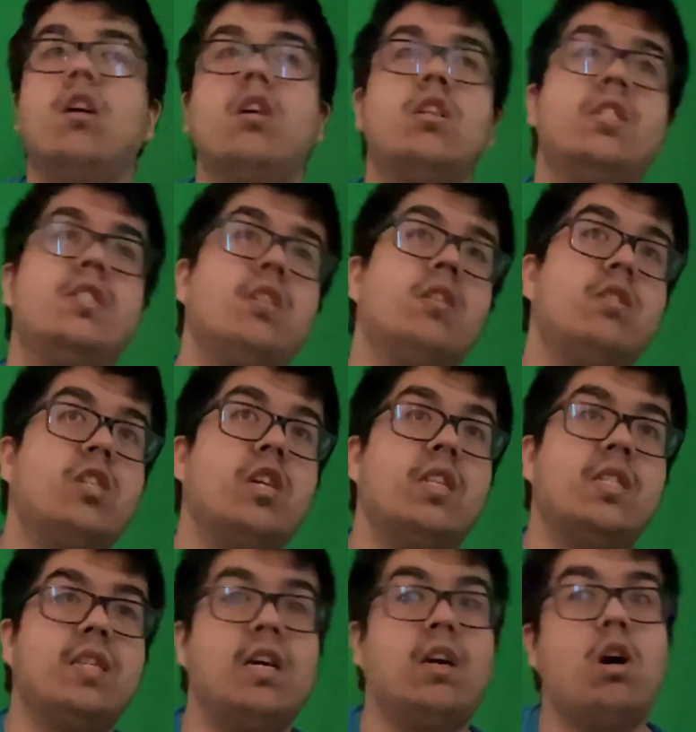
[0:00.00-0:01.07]
such
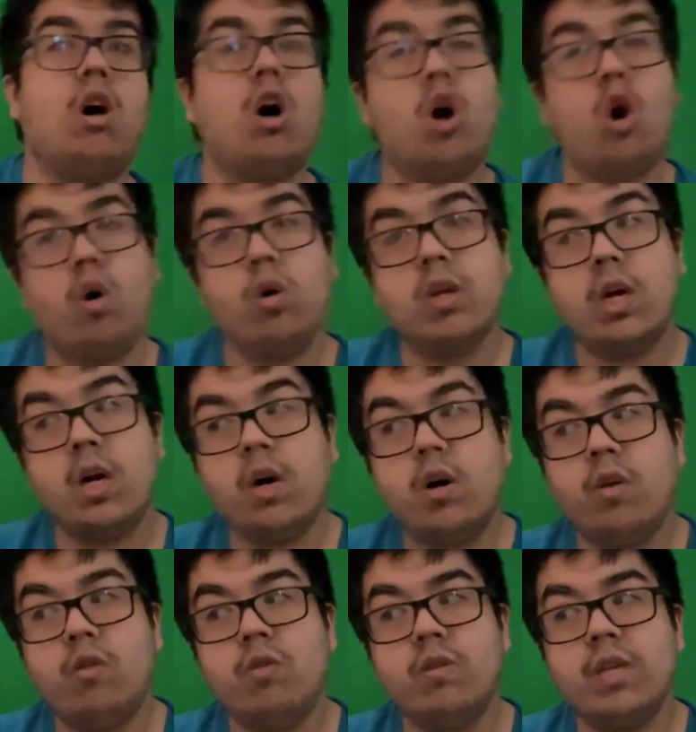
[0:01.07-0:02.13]
as Hulk
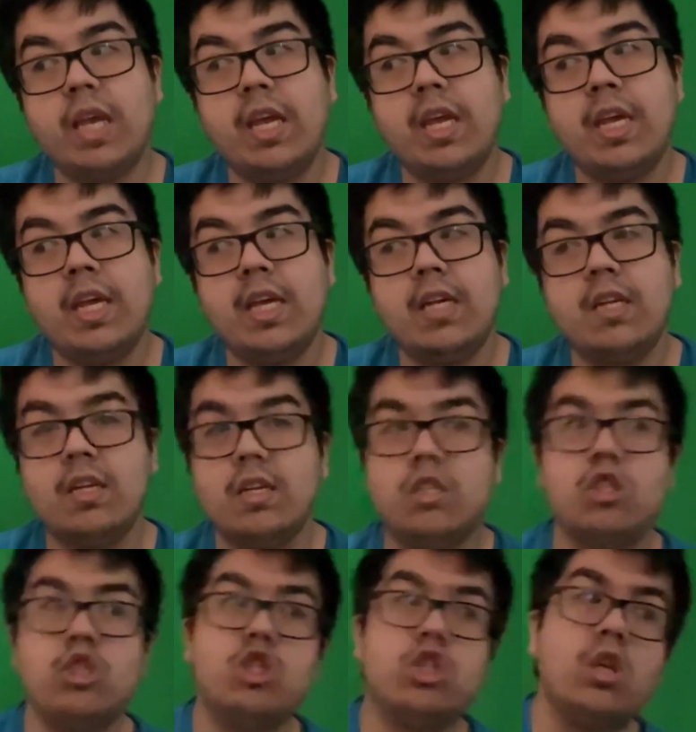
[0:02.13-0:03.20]
Hogan
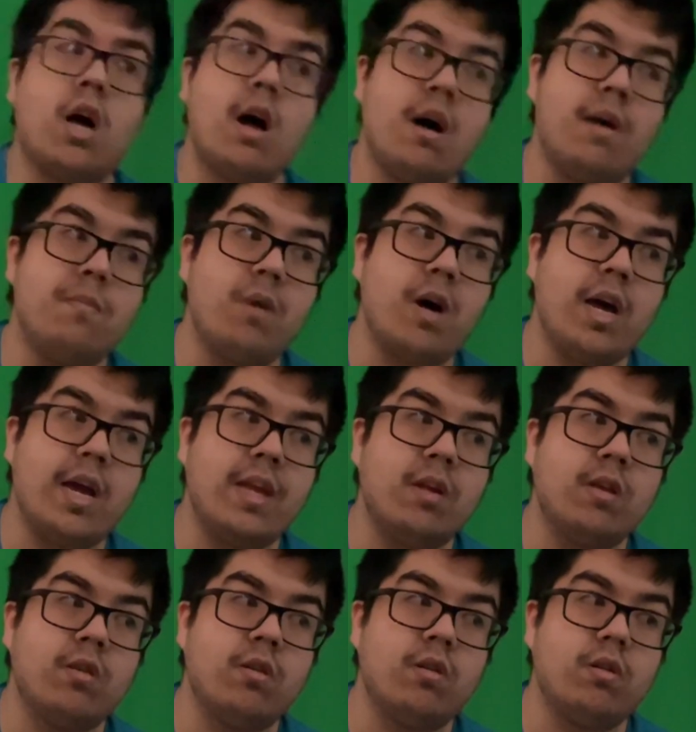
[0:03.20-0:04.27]
and Shawn
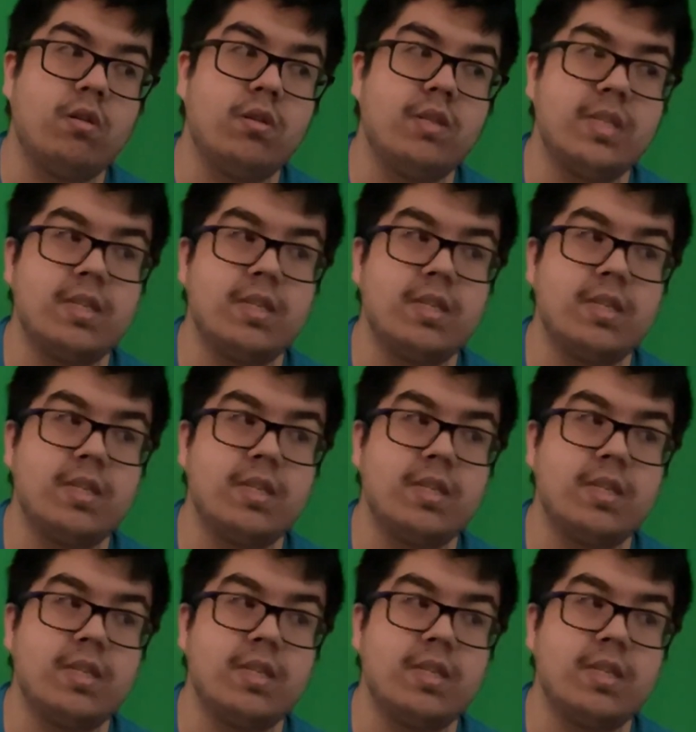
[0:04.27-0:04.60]
Michaels,